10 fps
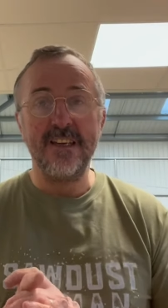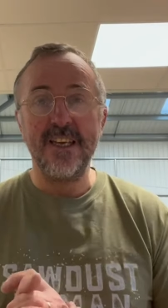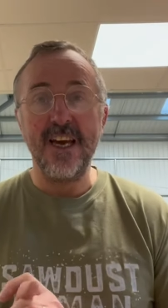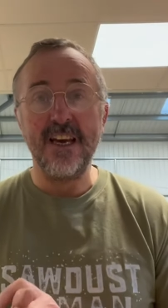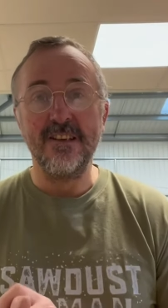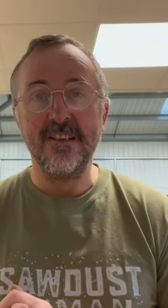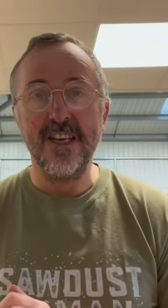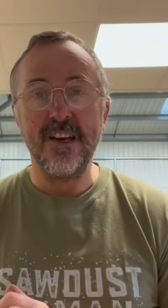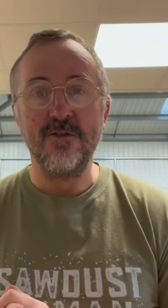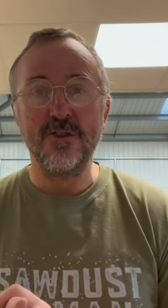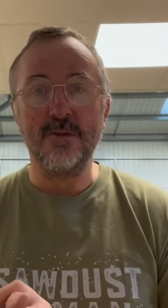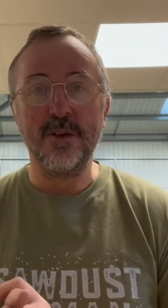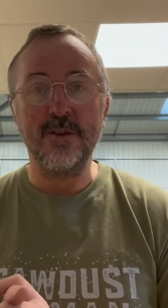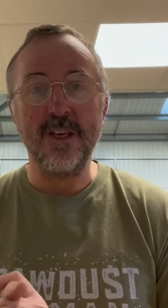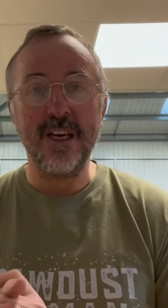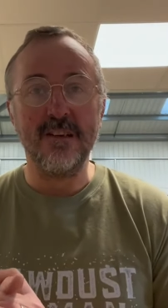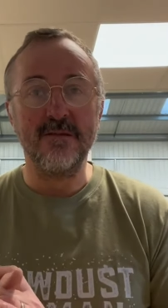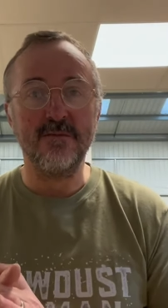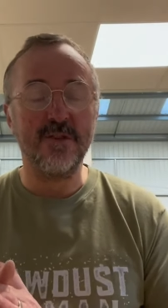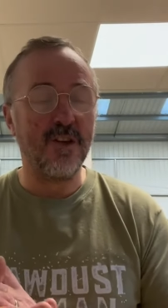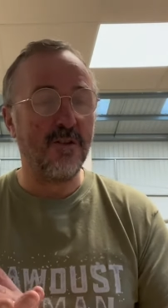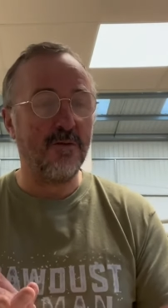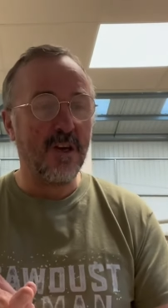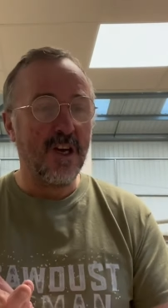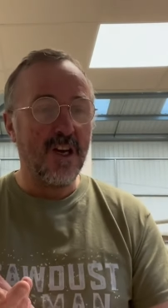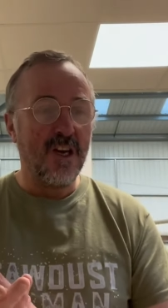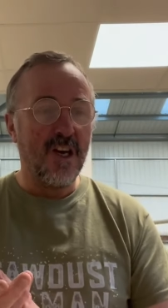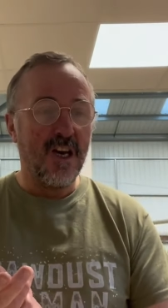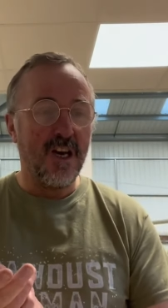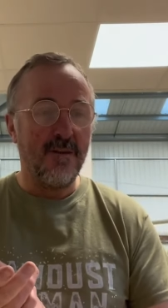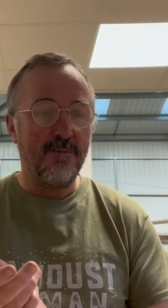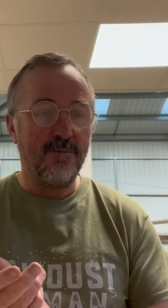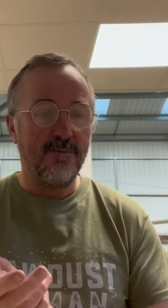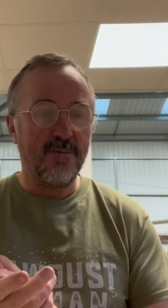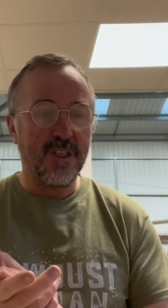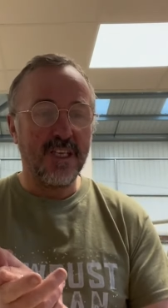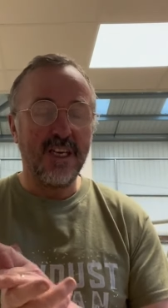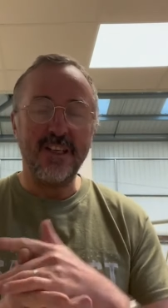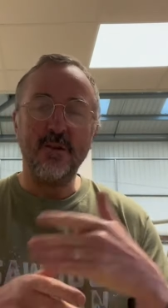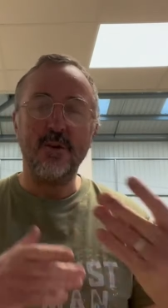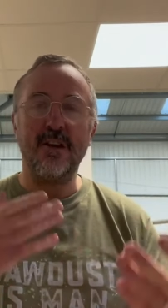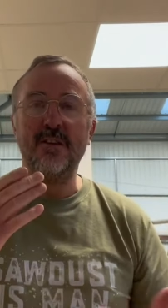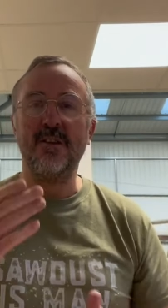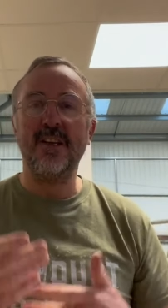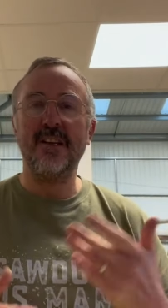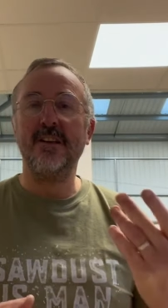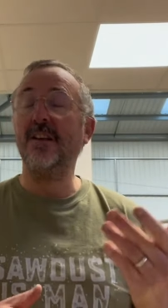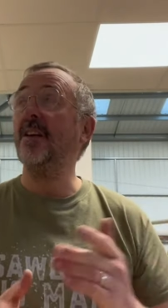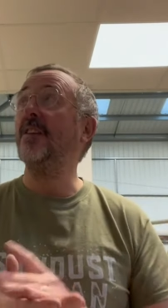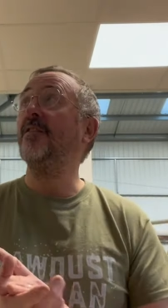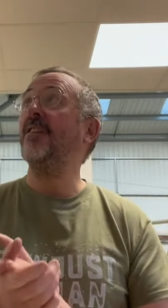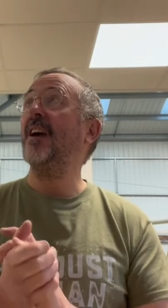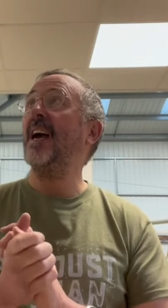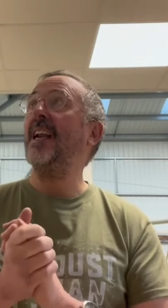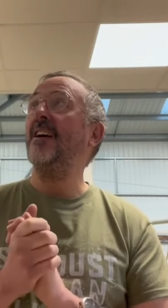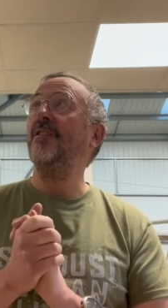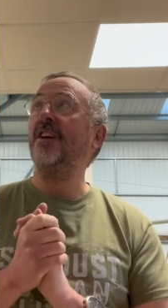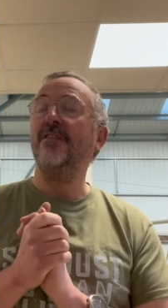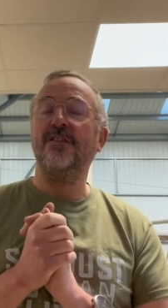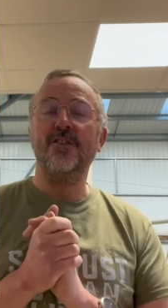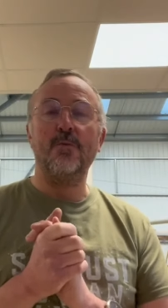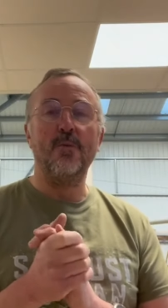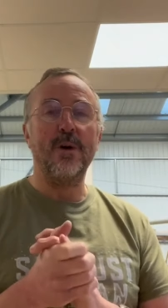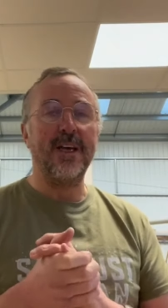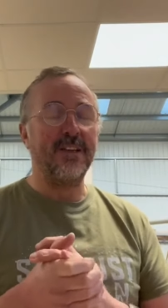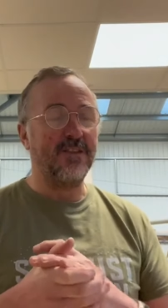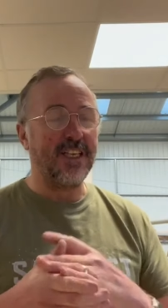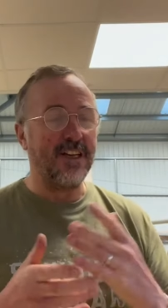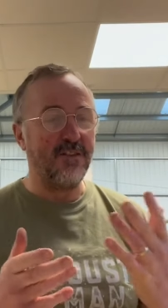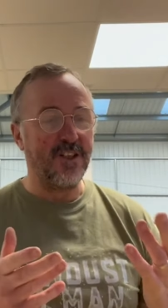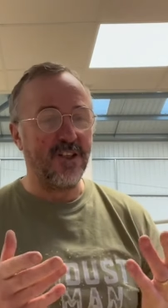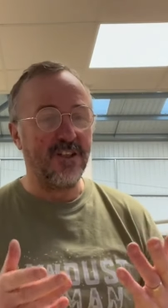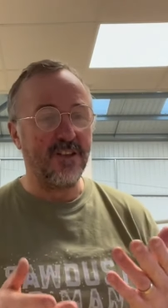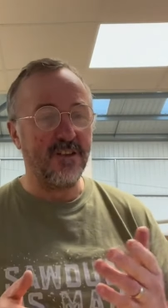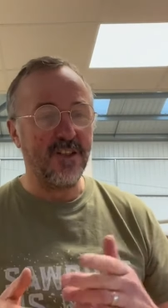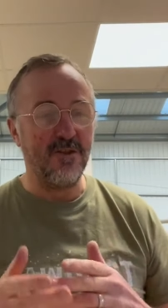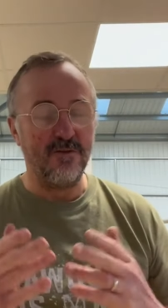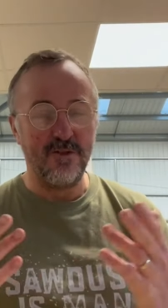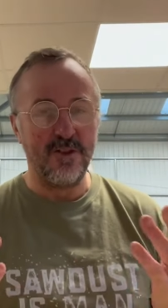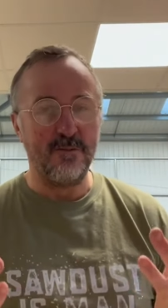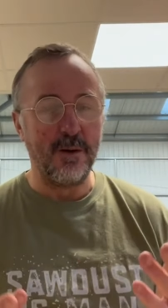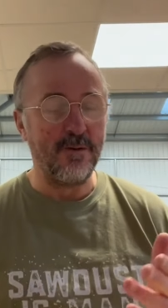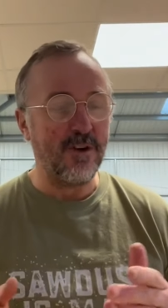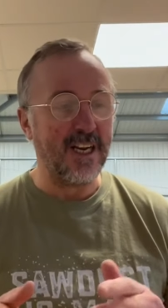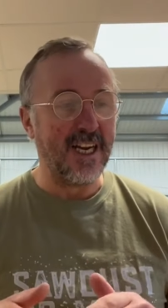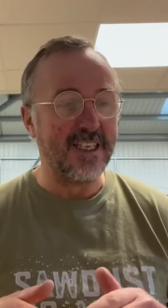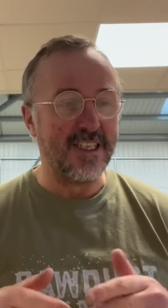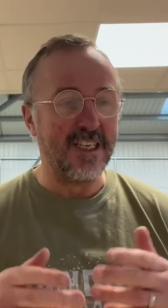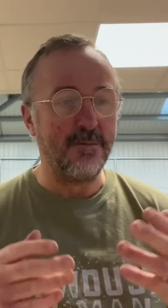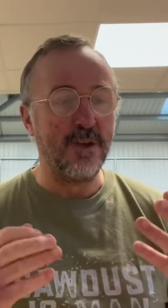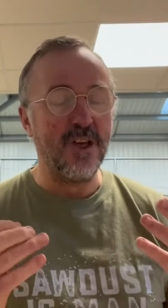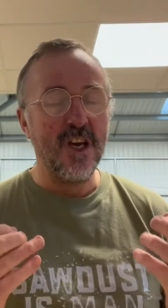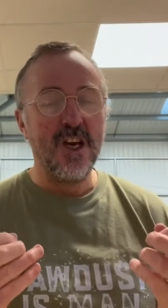of course I will, yeah. So I don't know if any of you have done work for television, you'll probably realize this, but